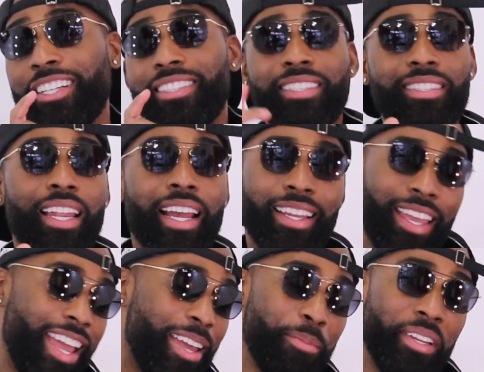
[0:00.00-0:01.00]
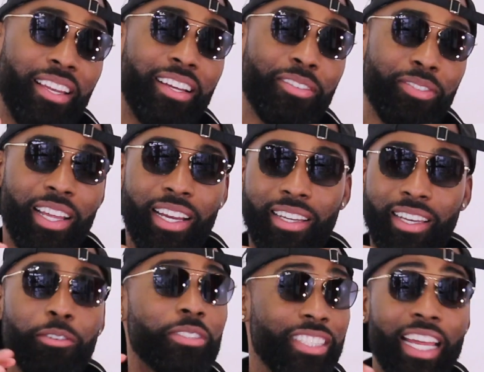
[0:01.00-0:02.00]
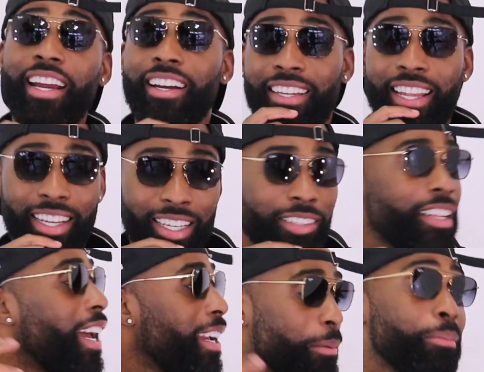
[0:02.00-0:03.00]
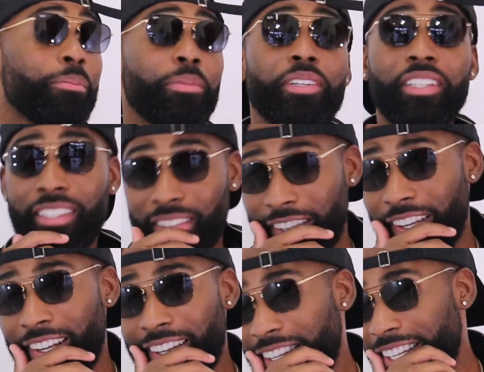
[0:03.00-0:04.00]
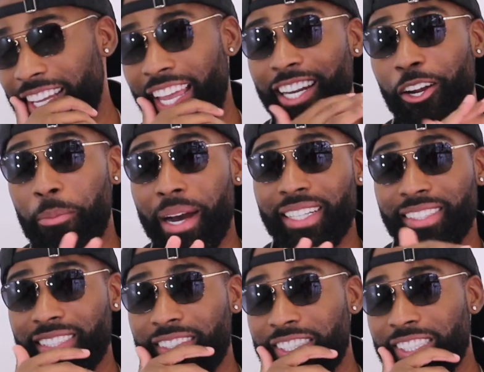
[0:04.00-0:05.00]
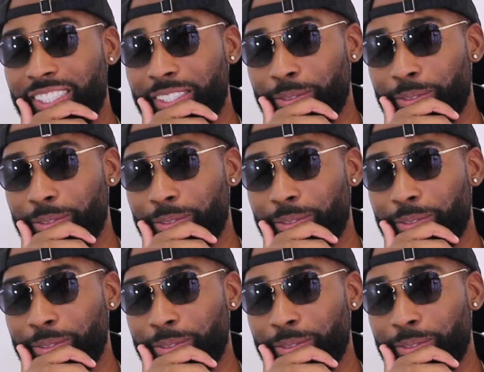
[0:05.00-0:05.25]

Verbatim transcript: he just like came and left. Like he was there. Like he like, bruh, can't nobody see this.